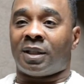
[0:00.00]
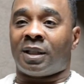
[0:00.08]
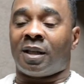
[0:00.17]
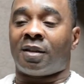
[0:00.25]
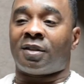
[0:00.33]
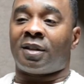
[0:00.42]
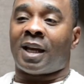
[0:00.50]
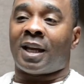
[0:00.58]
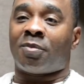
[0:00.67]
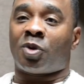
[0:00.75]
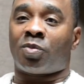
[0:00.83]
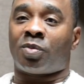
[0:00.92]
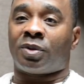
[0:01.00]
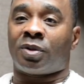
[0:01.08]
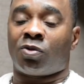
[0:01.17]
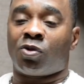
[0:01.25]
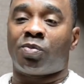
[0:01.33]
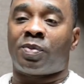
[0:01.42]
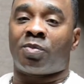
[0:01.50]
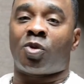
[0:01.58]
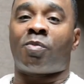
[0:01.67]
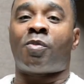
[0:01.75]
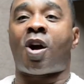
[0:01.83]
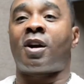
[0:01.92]
give a name of the group a
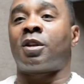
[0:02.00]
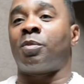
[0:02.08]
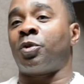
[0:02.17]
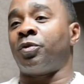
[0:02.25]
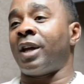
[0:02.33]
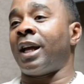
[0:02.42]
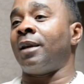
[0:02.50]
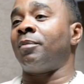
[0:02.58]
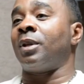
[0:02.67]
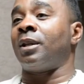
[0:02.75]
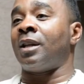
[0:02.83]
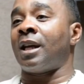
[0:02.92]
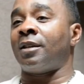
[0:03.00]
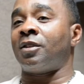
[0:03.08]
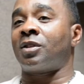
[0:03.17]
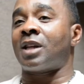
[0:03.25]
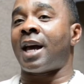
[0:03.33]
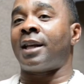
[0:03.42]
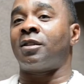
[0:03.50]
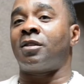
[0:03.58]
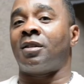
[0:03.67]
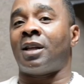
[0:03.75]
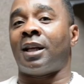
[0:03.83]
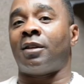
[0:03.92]
more marketable name, and they decided
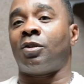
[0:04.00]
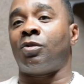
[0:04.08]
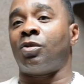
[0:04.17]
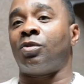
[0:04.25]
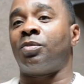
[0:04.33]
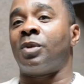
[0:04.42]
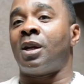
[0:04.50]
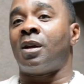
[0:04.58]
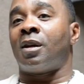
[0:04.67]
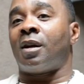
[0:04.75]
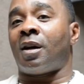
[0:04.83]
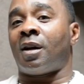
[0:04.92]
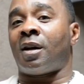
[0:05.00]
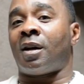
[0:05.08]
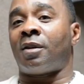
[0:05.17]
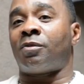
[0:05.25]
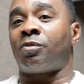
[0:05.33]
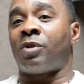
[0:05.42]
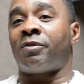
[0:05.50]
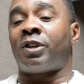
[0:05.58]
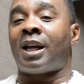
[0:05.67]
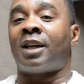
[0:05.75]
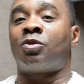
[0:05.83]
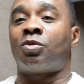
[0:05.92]
to name the group
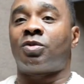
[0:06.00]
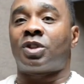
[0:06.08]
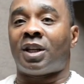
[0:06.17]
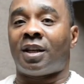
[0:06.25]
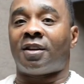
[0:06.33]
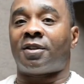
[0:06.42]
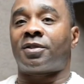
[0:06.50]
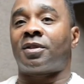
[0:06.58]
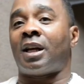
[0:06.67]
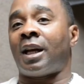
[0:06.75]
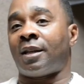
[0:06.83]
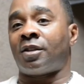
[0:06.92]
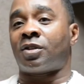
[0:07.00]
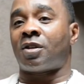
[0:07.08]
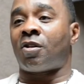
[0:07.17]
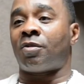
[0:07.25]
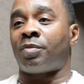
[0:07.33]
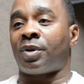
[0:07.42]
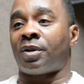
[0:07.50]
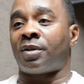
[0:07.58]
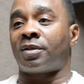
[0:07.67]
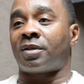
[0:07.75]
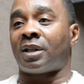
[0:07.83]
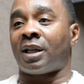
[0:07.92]
Reverend Andrew Cheers and the
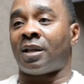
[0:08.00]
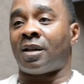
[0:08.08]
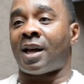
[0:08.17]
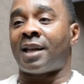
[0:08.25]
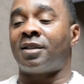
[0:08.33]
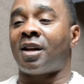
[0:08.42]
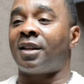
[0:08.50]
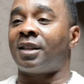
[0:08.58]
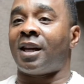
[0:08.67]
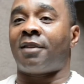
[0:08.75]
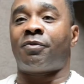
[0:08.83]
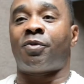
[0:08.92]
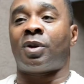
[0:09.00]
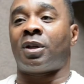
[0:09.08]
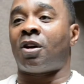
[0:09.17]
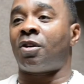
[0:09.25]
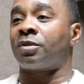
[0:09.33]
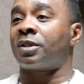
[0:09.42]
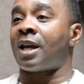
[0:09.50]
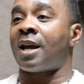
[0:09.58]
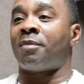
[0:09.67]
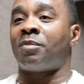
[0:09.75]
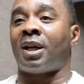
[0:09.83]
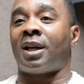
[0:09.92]
Songbirds. And I've done that for a long
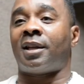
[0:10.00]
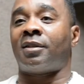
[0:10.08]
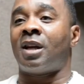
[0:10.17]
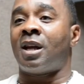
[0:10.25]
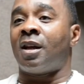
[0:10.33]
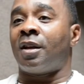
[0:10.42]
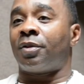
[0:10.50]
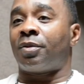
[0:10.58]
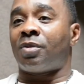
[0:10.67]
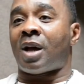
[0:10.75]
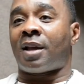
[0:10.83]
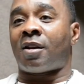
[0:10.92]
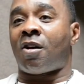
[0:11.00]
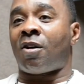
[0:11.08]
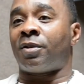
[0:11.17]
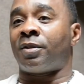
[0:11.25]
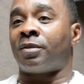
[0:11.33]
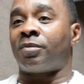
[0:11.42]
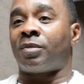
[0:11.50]
time, man, throughout all the